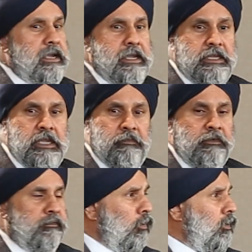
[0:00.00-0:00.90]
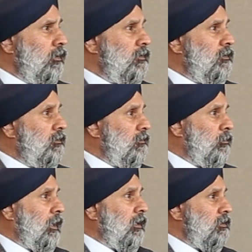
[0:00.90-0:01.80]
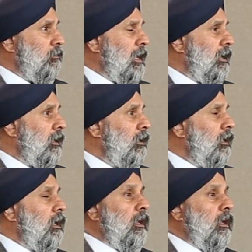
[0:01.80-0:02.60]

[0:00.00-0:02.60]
I keep the floors spick and span.